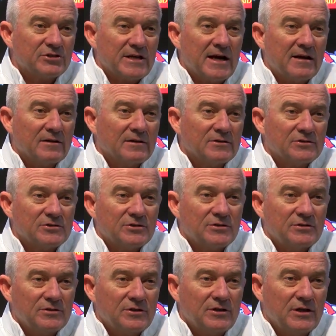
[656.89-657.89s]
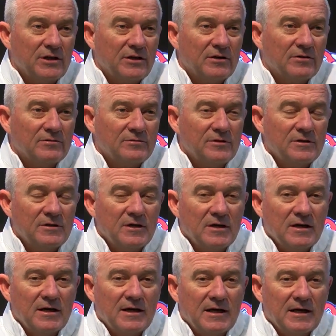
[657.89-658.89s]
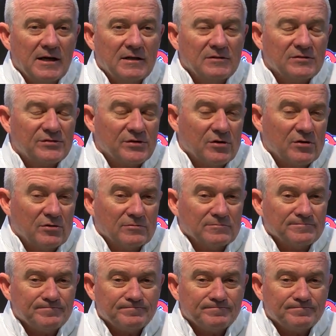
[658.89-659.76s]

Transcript: challenge, you know. And so